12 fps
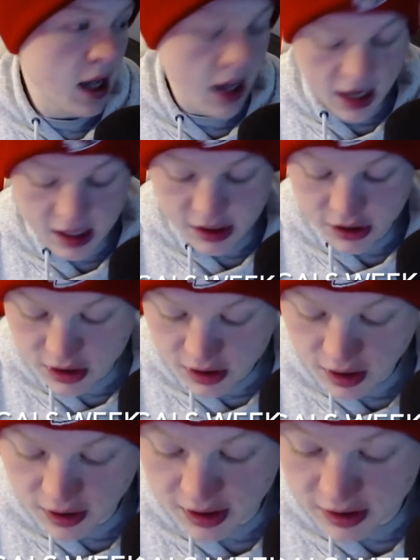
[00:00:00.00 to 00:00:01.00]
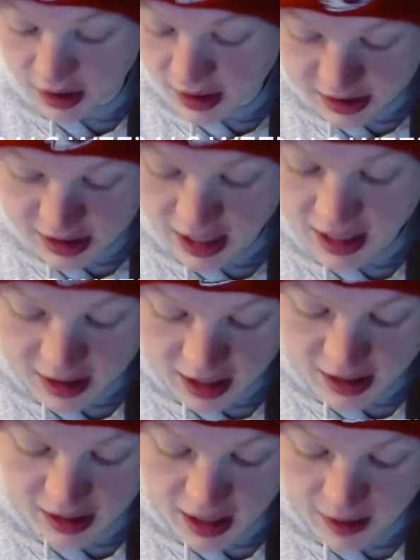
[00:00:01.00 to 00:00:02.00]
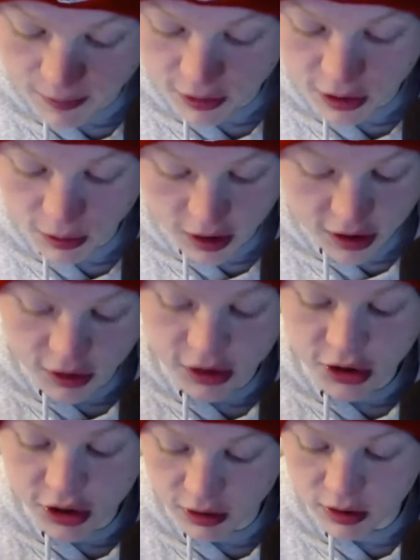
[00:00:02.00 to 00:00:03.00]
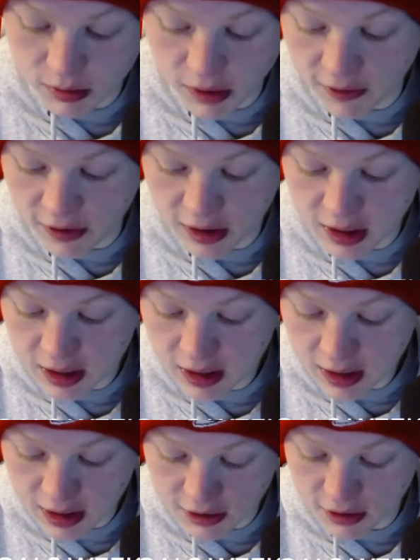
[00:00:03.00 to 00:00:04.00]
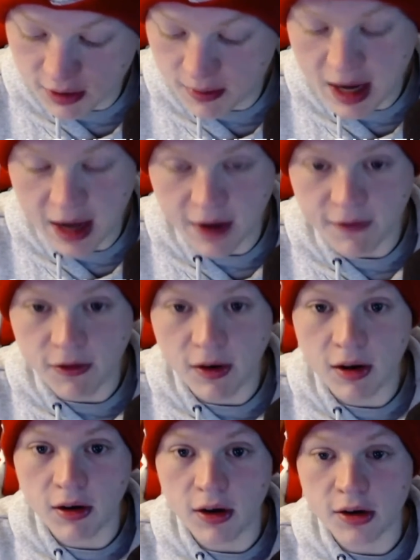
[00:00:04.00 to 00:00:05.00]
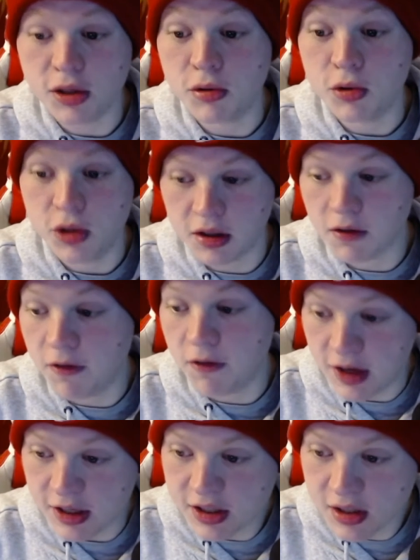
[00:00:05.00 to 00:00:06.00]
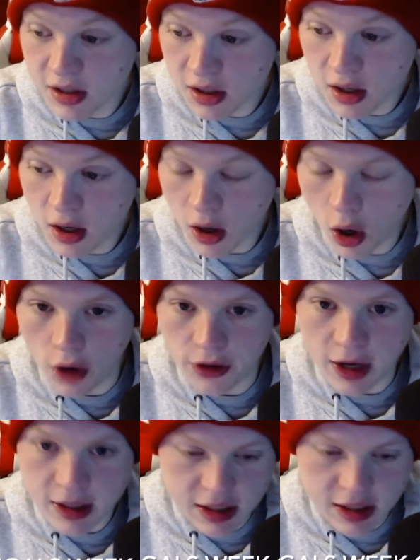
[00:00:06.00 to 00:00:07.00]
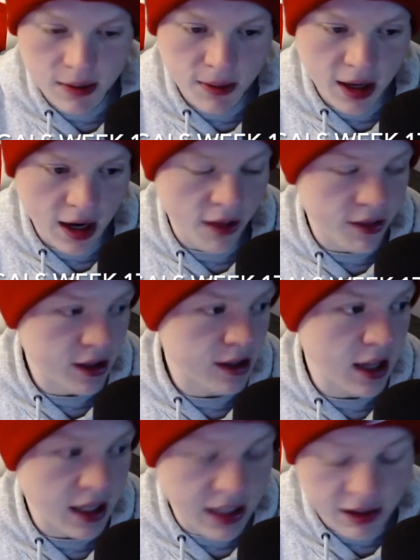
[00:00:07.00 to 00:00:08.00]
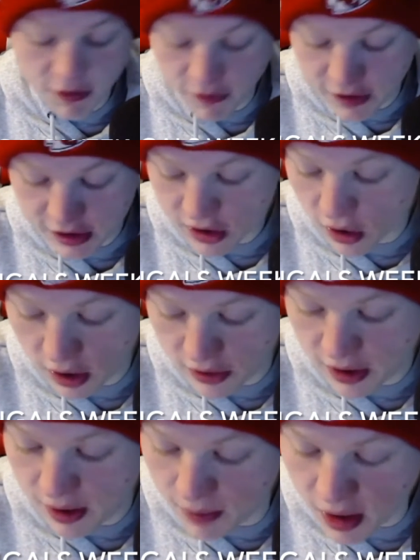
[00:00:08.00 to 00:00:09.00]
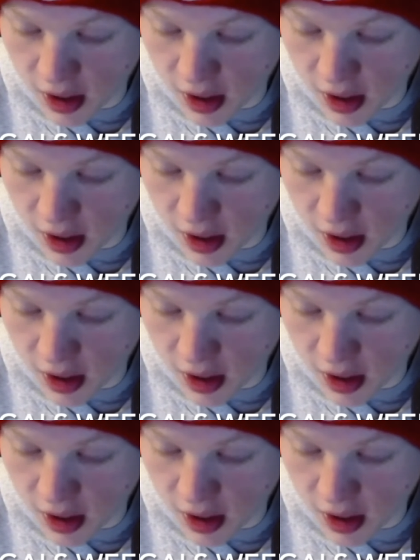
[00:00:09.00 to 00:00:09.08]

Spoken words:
is the exact kind of game where you want Chris Jones, Melvin Ingram, and Frank Clark to just feast on that team, and I think they can feast on them.